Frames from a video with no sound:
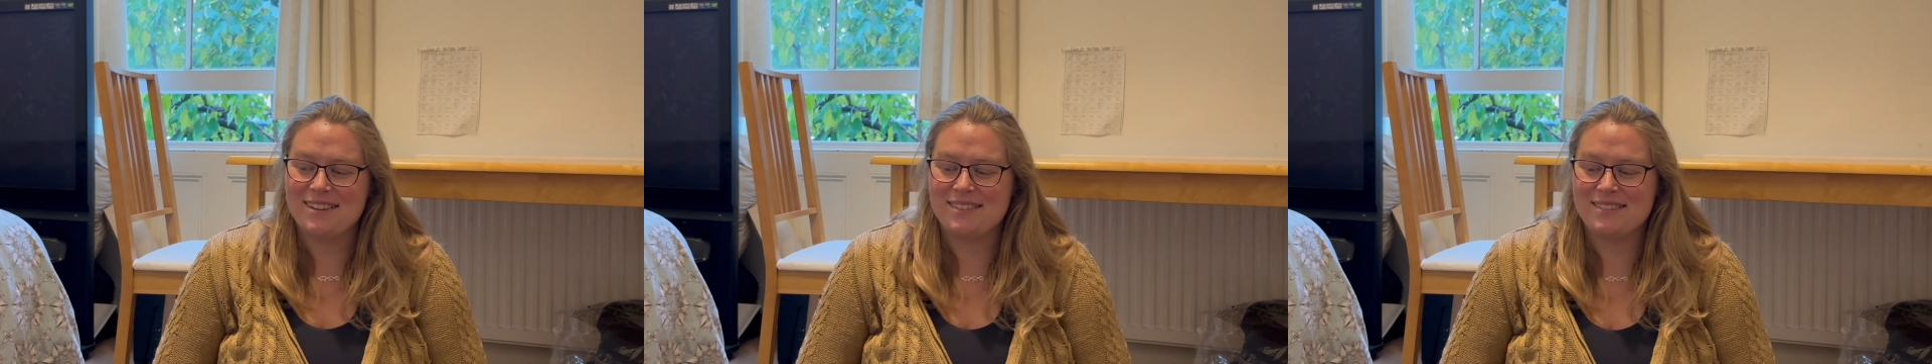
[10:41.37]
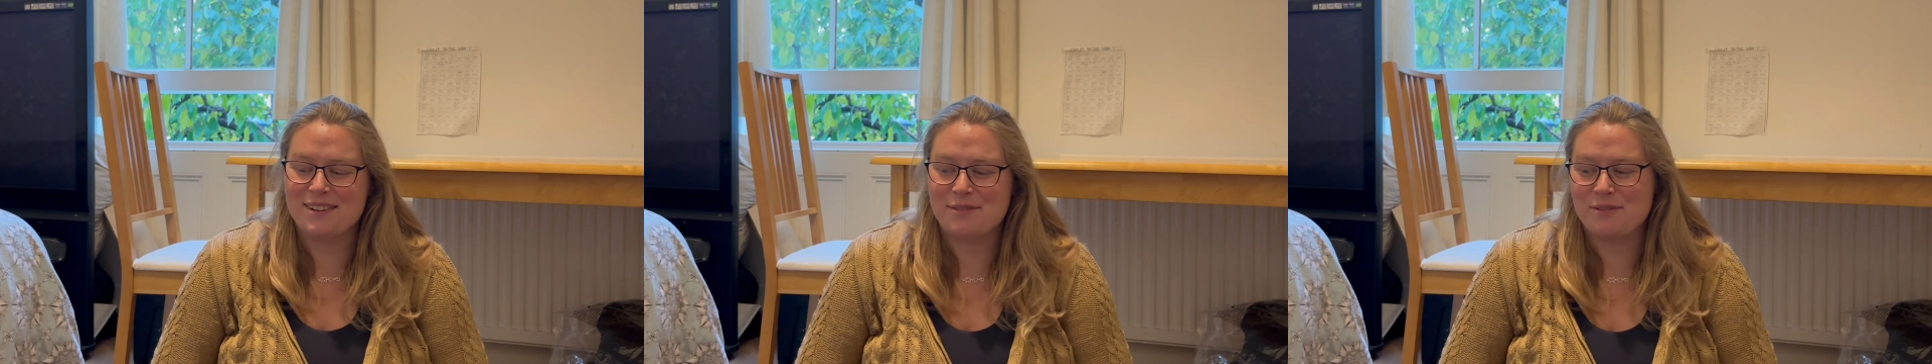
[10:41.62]

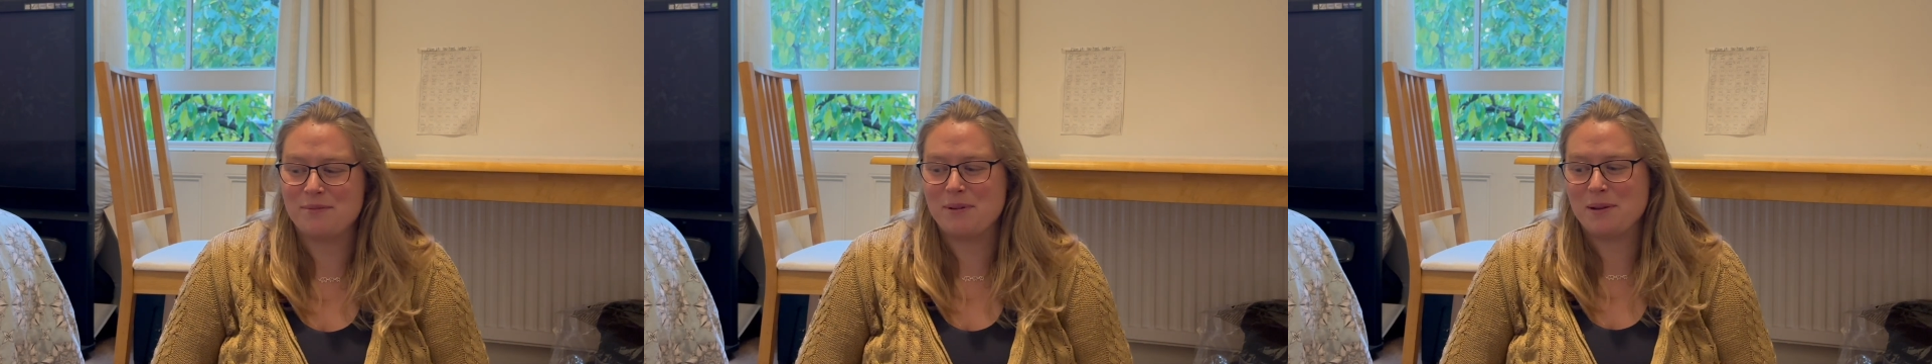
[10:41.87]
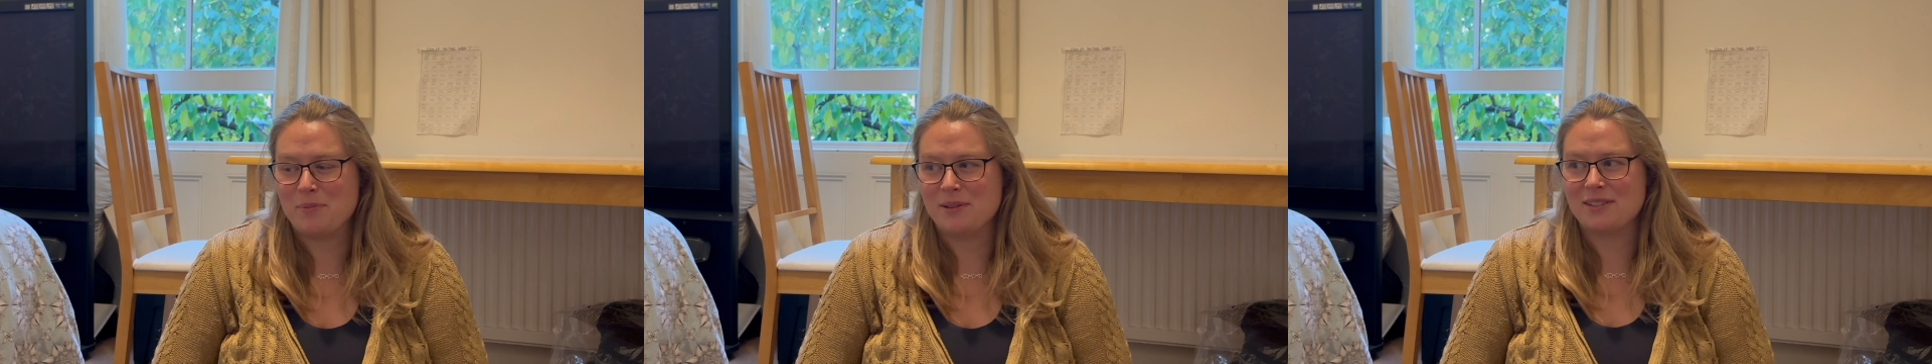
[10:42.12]
different
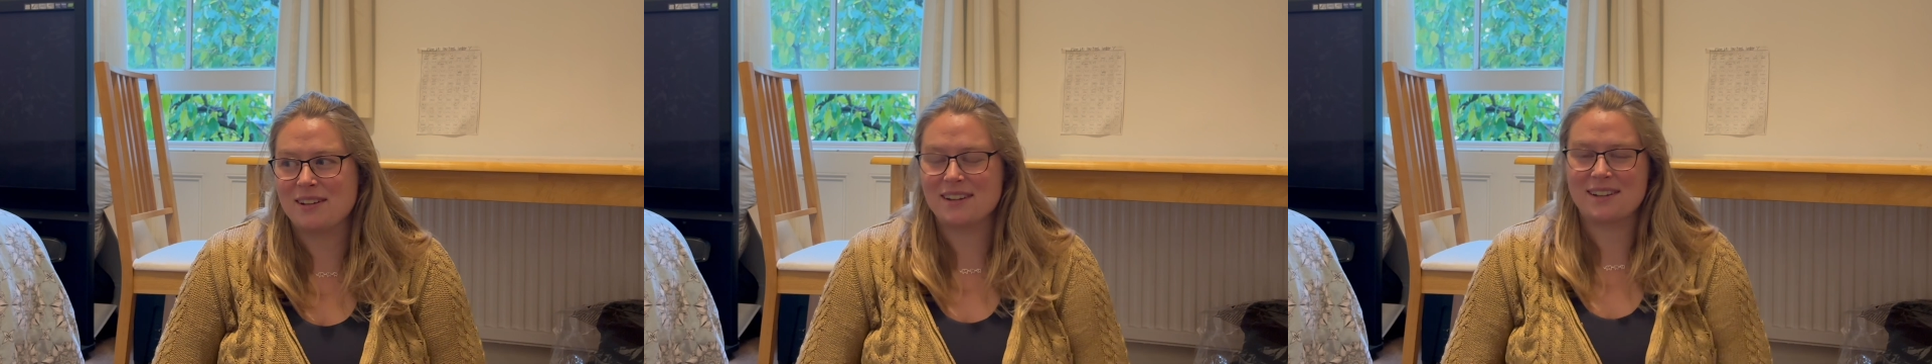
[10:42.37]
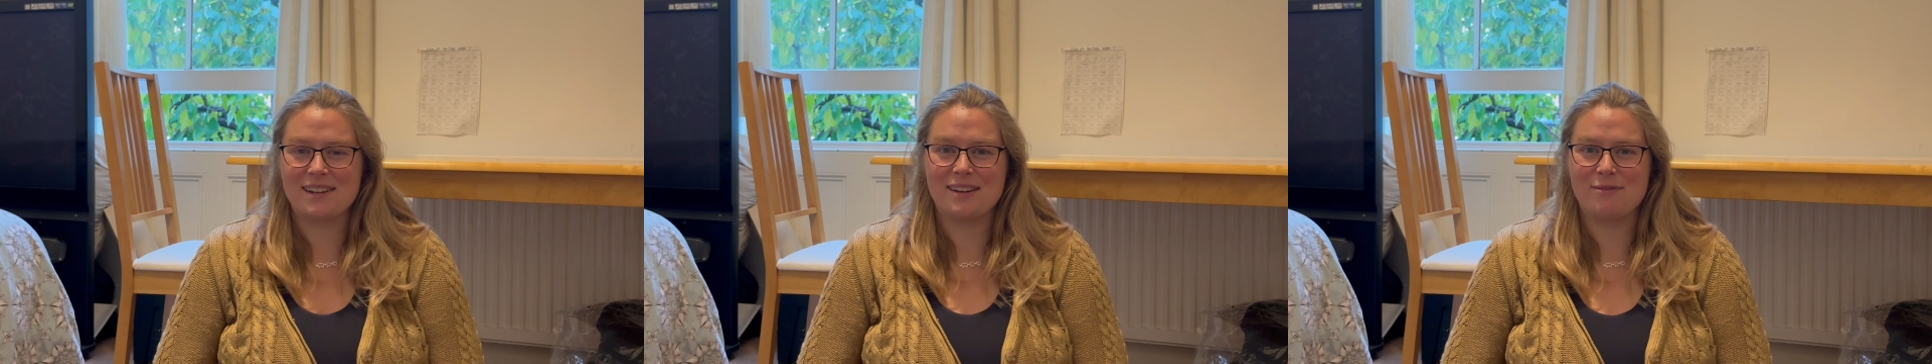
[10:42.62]
people. So
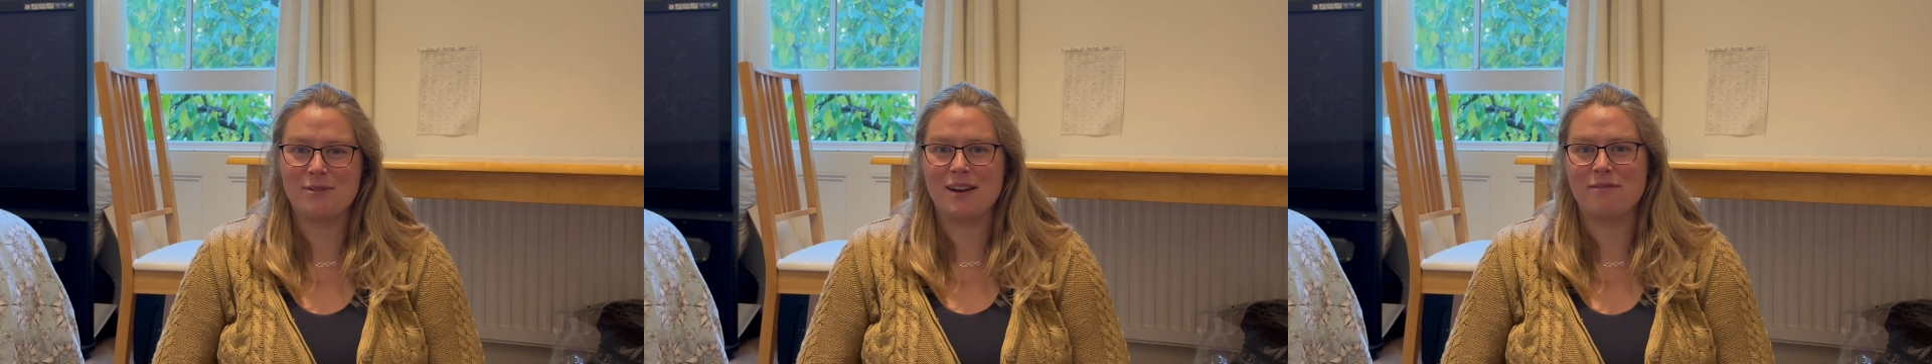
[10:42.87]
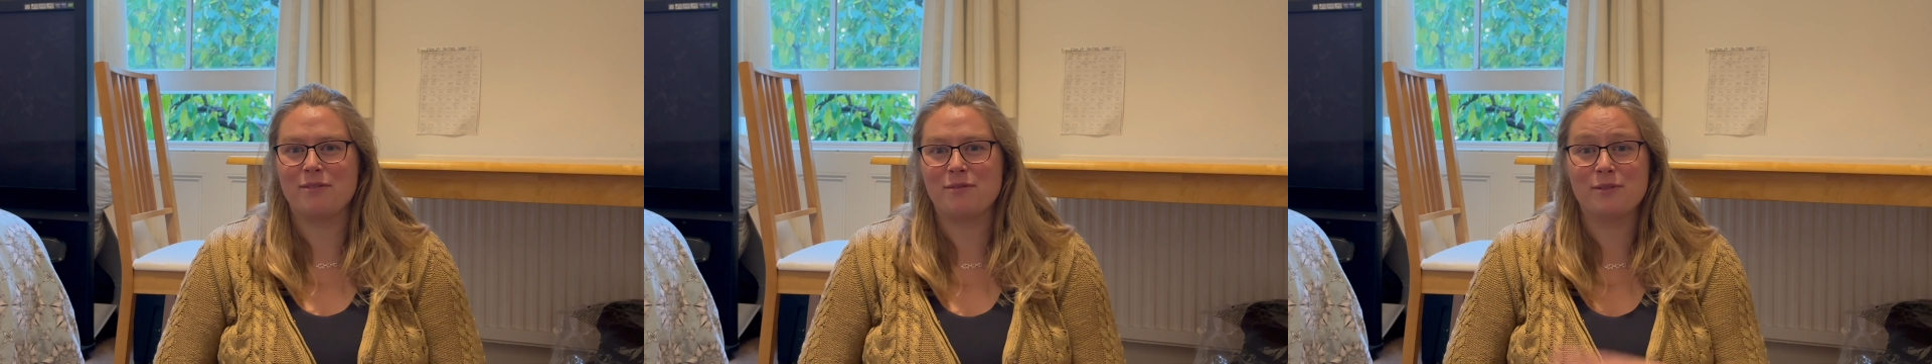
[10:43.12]
luckily we
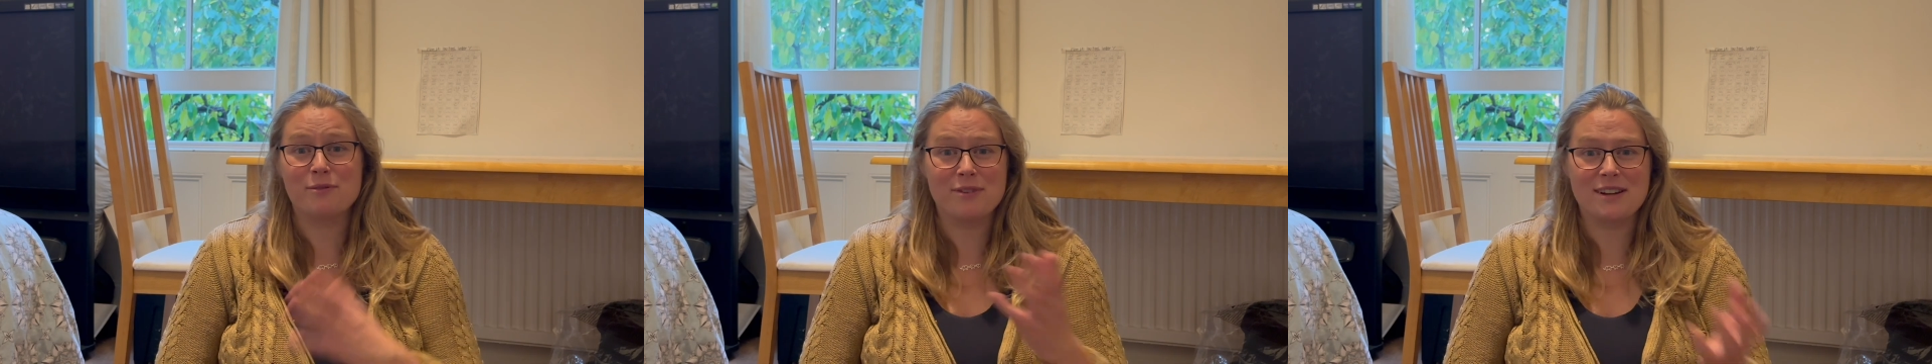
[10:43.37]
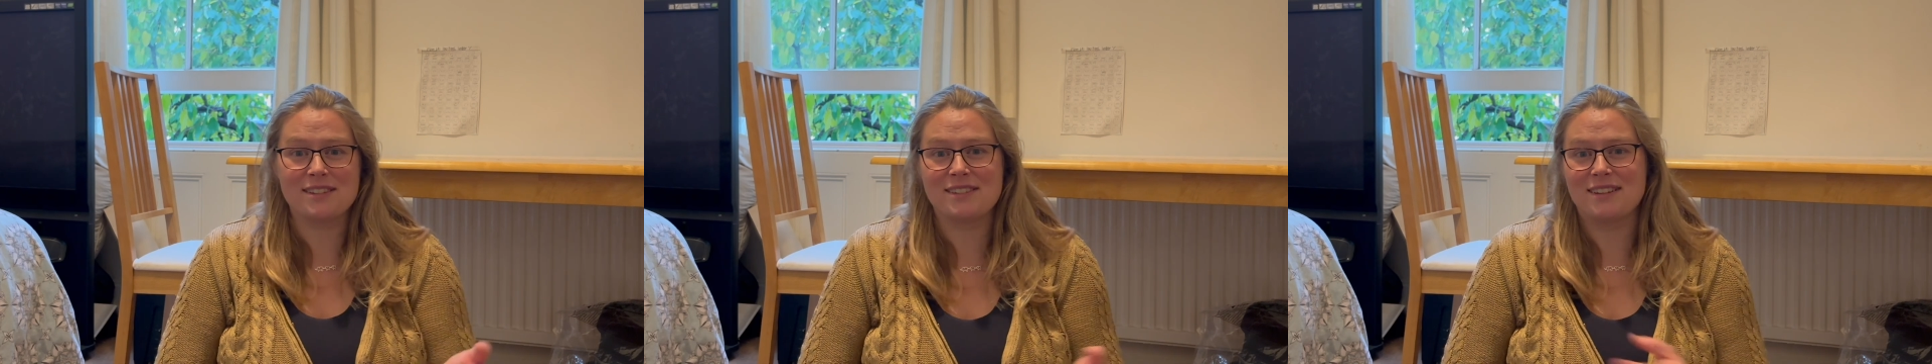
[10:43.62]
have a few
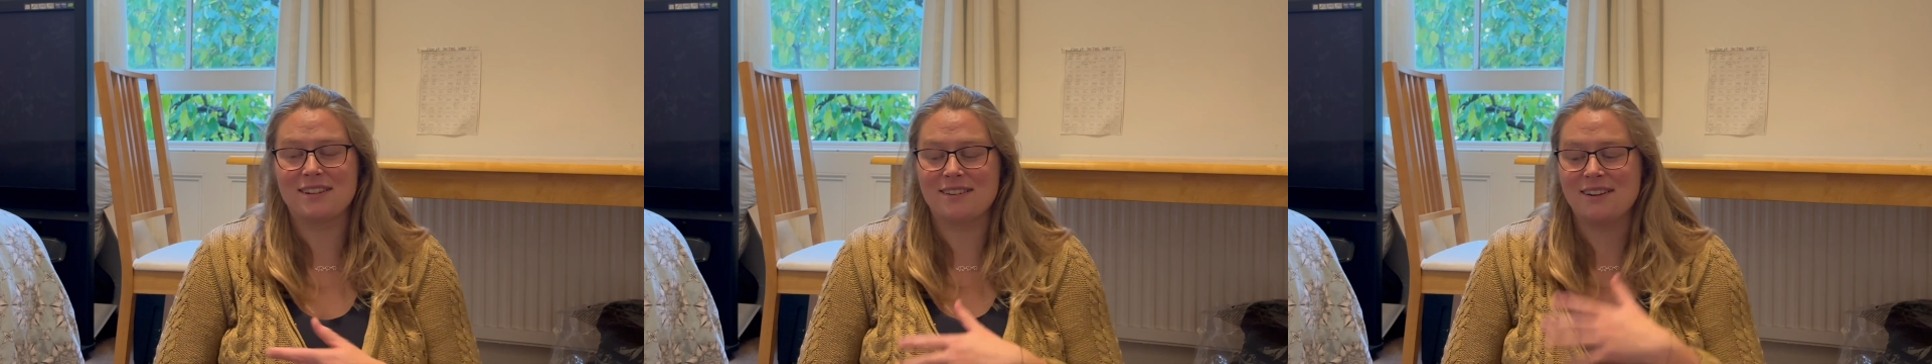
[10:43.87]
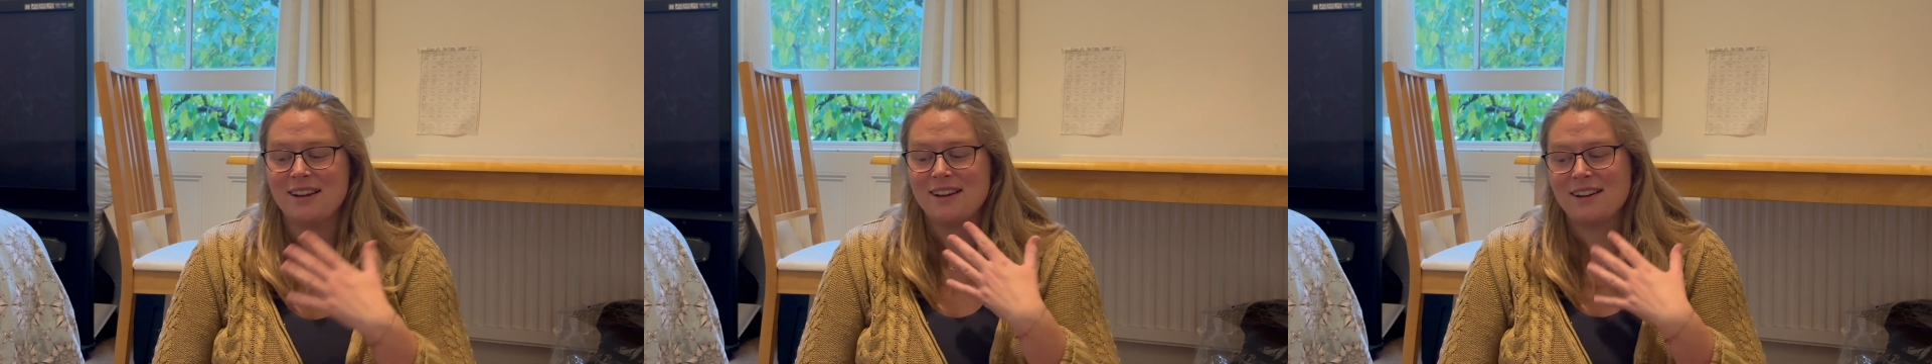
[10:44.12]
friends that are